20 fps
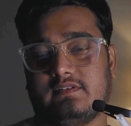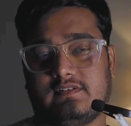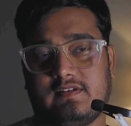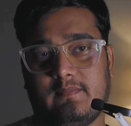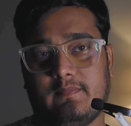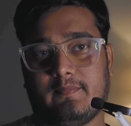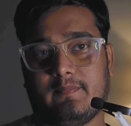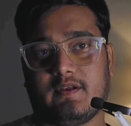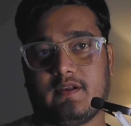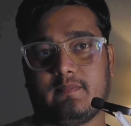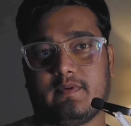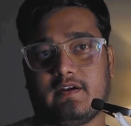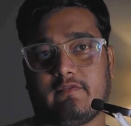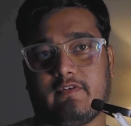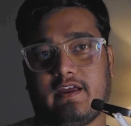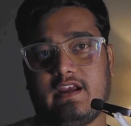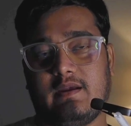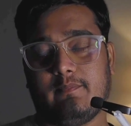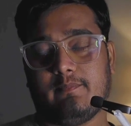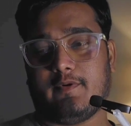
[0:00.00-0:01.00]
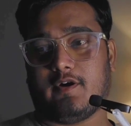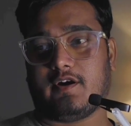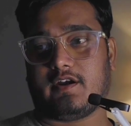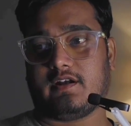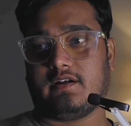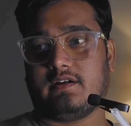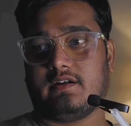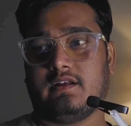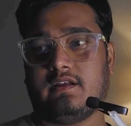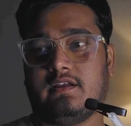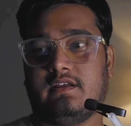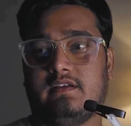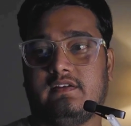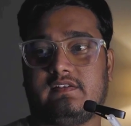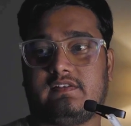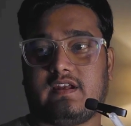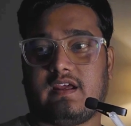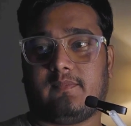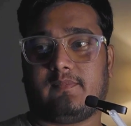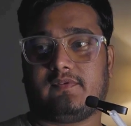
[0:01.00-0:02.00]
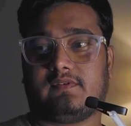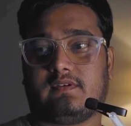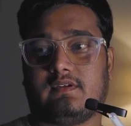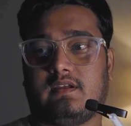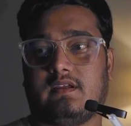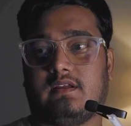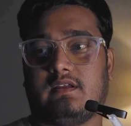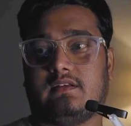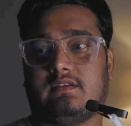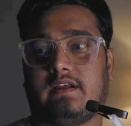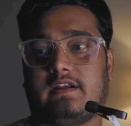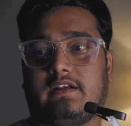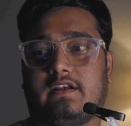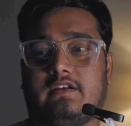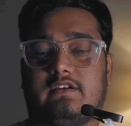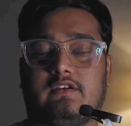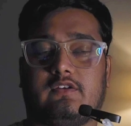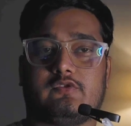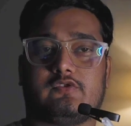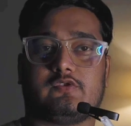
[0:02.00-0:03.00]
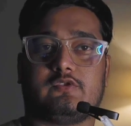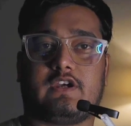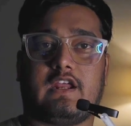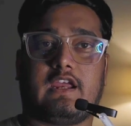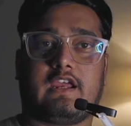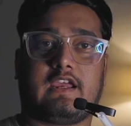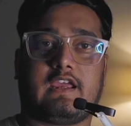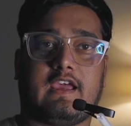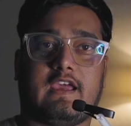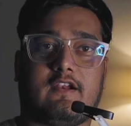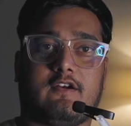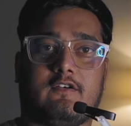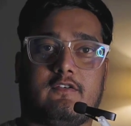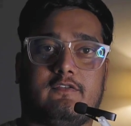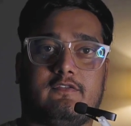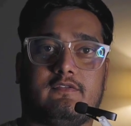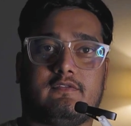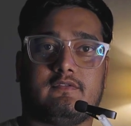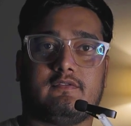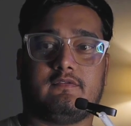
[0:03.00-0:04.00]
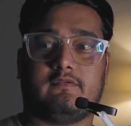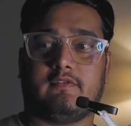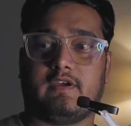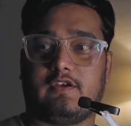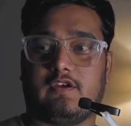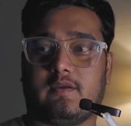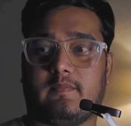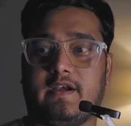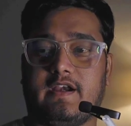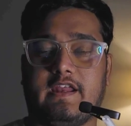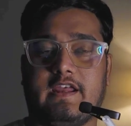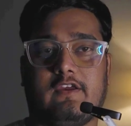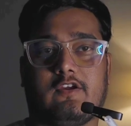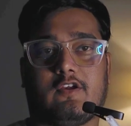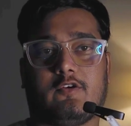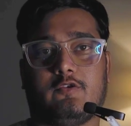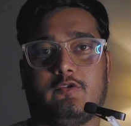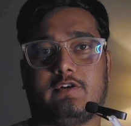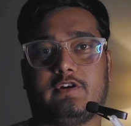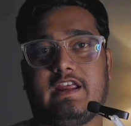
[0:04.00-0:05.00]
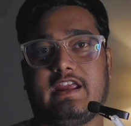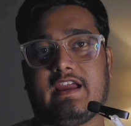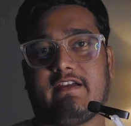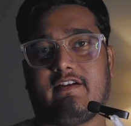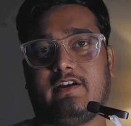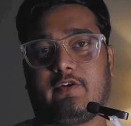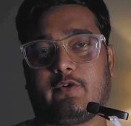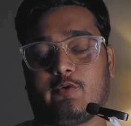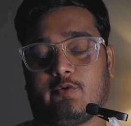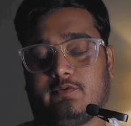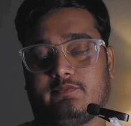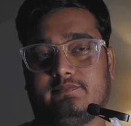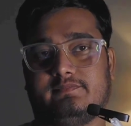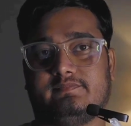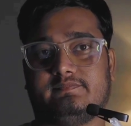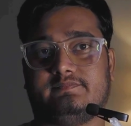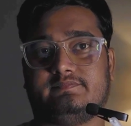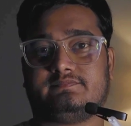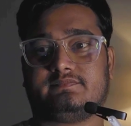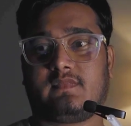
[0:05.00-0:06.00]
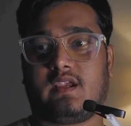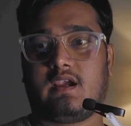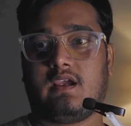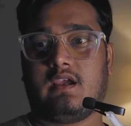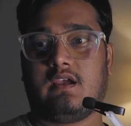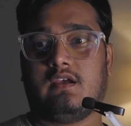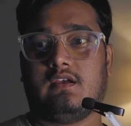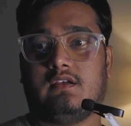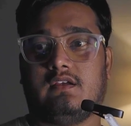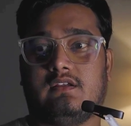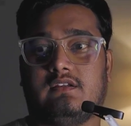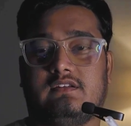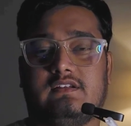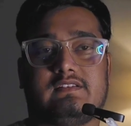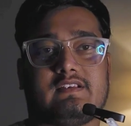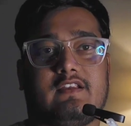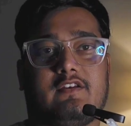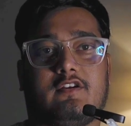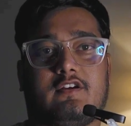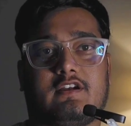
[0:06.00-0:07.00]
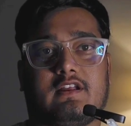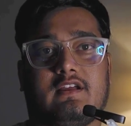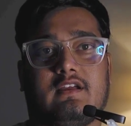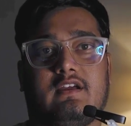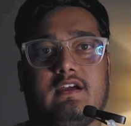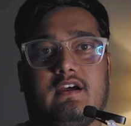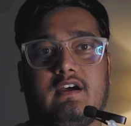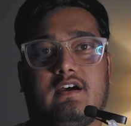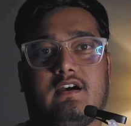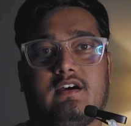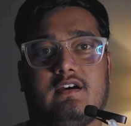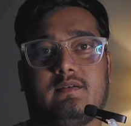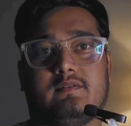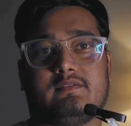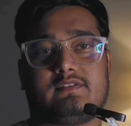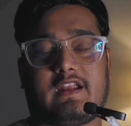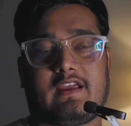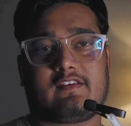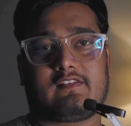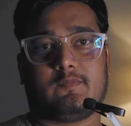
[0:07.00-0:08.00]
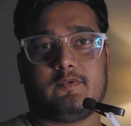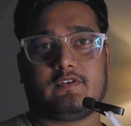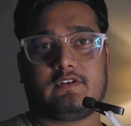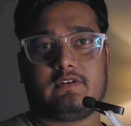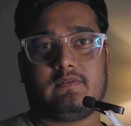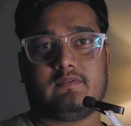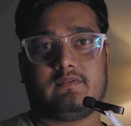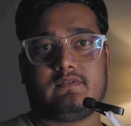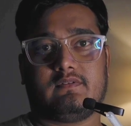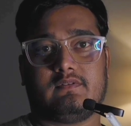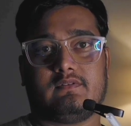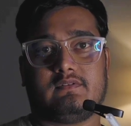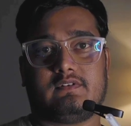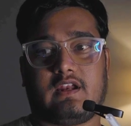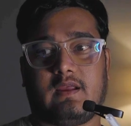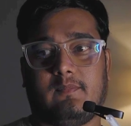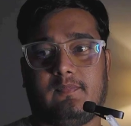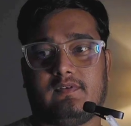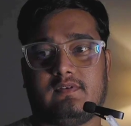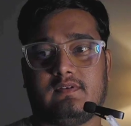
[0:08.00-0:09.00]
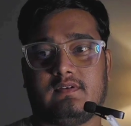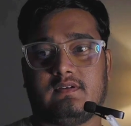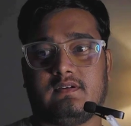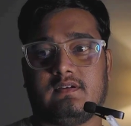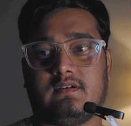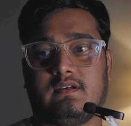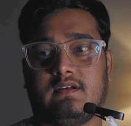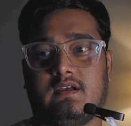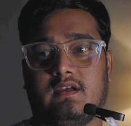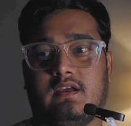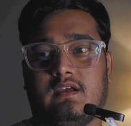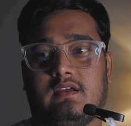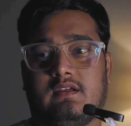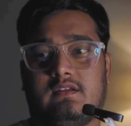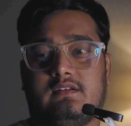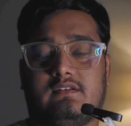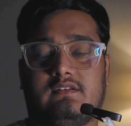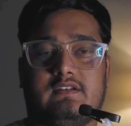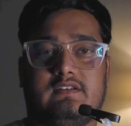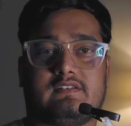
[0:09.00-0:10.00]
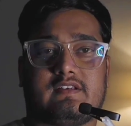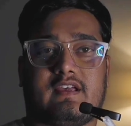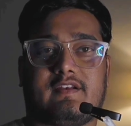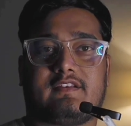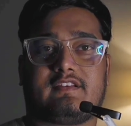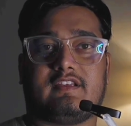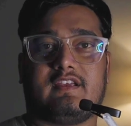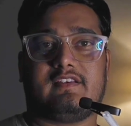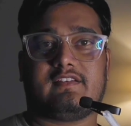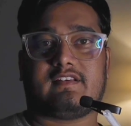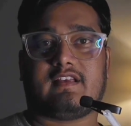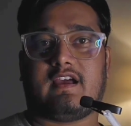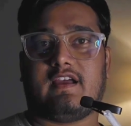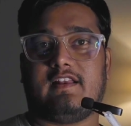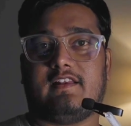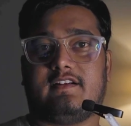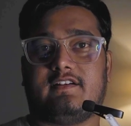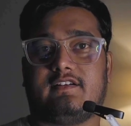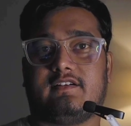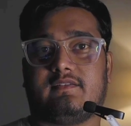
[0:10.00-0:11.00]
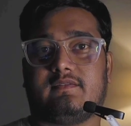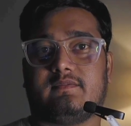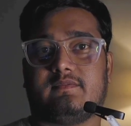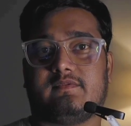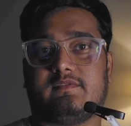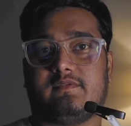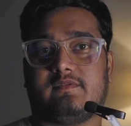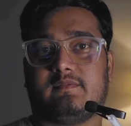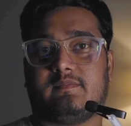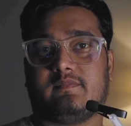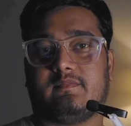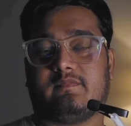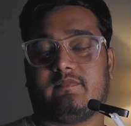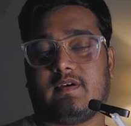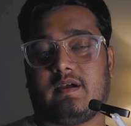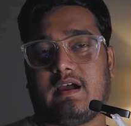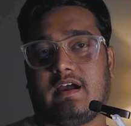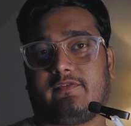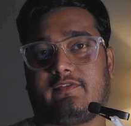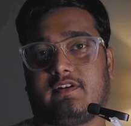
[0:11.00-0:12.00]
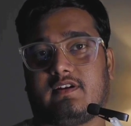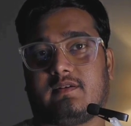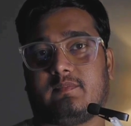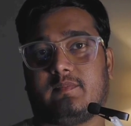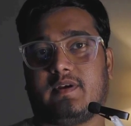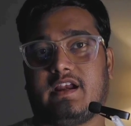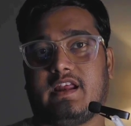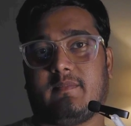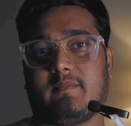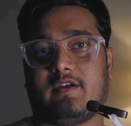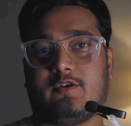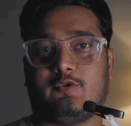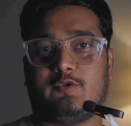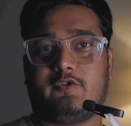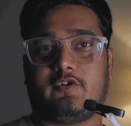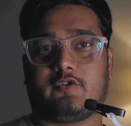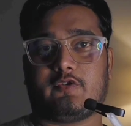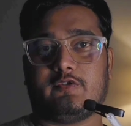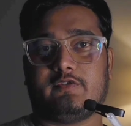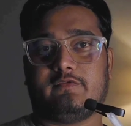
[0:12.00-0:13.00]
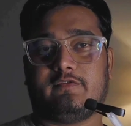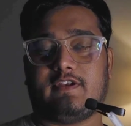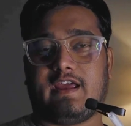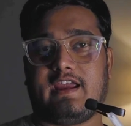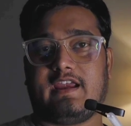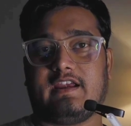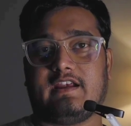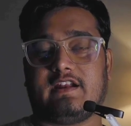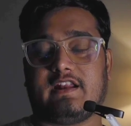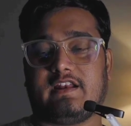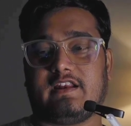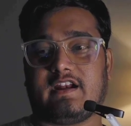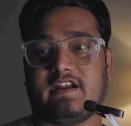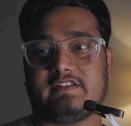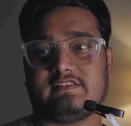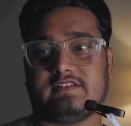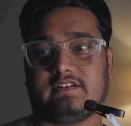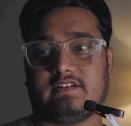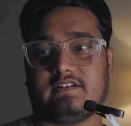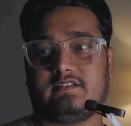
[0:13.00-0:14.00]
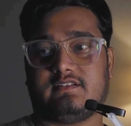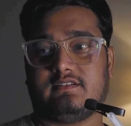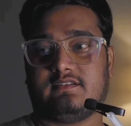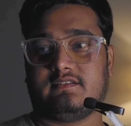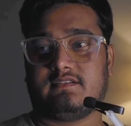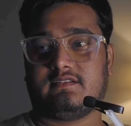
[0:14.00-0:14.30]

simple but very important steps that you should take care of when you are building your own DIY drone. These are not textbook tips. These are things I learned after building my own drone, flying it, and crashing it.